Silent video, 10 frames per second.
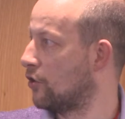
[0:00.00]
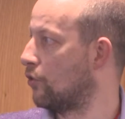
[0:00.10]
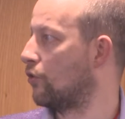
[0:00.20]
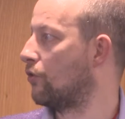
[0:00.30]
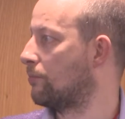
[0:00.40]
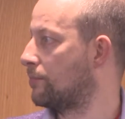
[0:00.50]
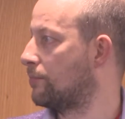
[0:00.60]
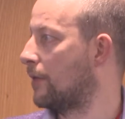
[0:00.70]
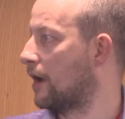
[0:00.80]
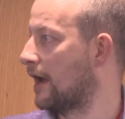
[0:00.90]
or
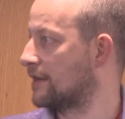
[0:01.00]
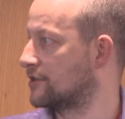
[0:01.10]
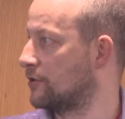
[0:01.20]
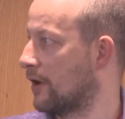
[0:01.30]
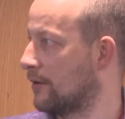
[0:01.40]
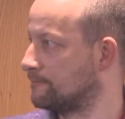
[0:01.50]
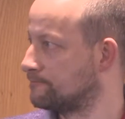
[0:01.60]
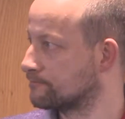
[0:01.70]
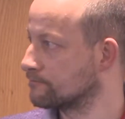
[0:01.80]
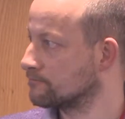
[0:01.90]
SQL.
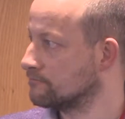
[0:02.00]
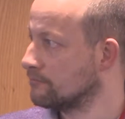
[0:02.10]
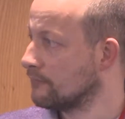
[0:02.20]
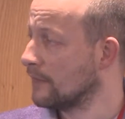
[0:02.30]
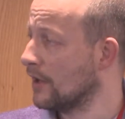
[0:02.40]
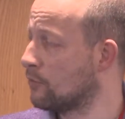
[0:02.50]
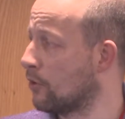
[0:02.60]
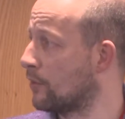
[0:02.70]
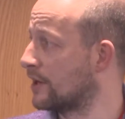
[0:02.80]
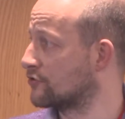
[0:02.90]

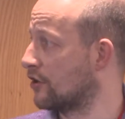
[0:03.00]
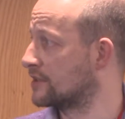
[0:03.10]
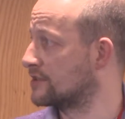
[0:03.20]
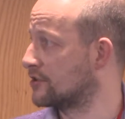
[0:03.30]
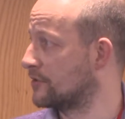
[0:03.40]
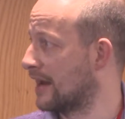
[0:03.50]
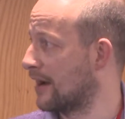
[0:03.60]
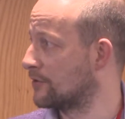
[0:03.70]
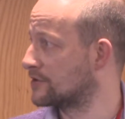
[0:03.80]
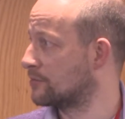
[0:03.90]
What we're trying to do now is